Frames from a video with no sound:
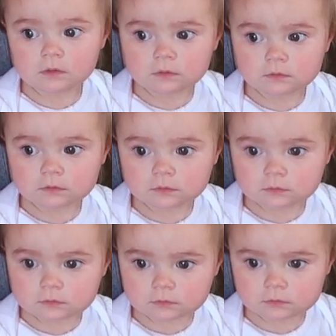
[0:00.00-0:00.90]

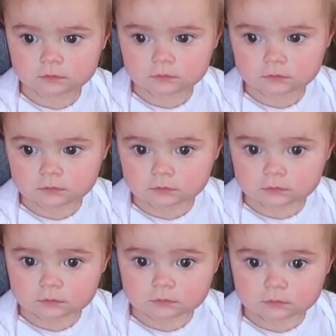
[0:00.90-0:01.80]

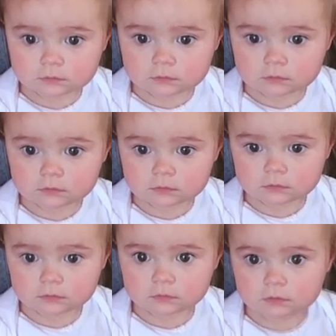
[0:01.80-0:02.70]

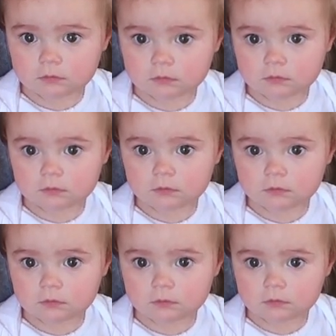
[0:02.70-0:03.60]

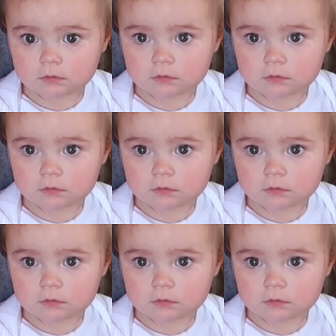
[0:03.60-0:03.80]
This person isn't speaking.